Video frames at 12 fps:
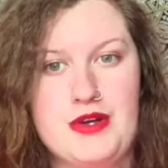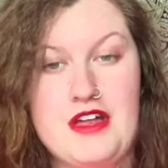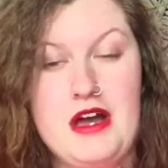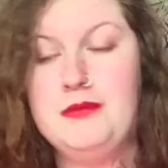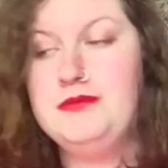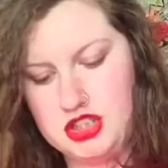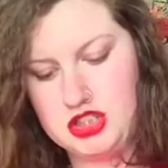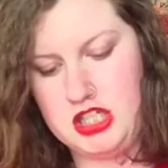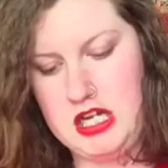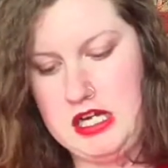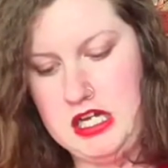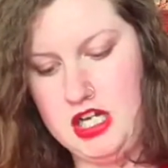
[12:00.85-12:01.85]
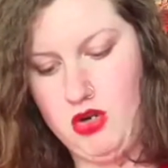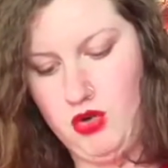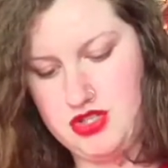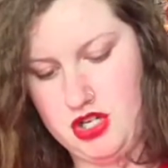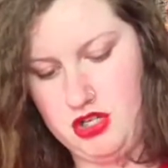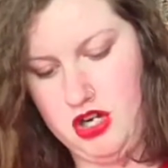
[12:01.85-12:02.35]
with it. She
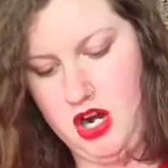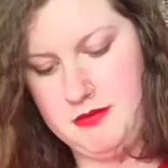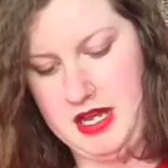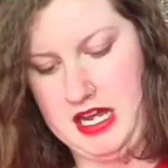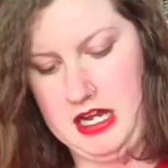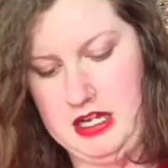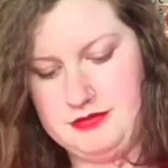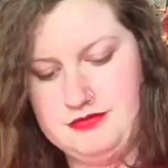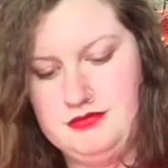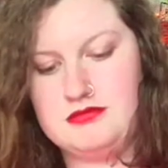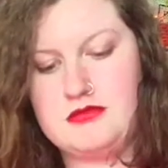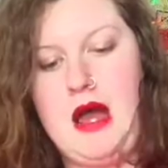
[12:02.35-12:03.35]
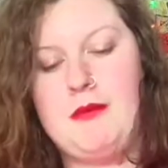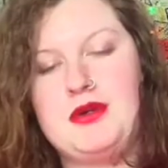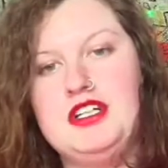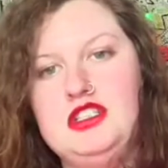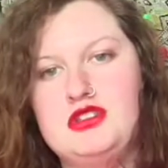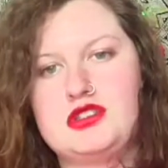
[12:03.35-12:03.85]
also got me, I'm
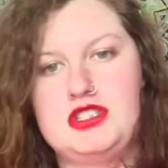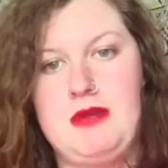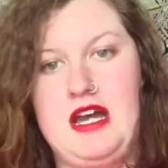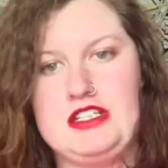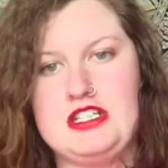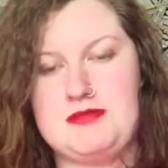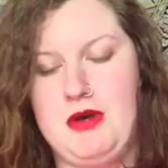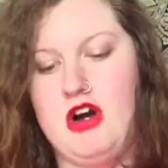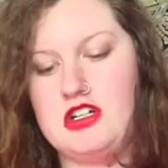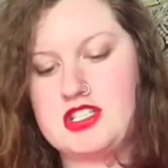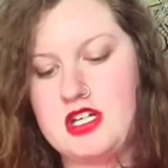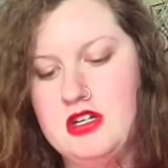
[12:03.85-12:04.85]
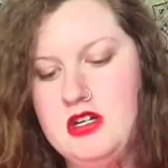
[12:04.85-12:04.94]
pretty sure she made this box.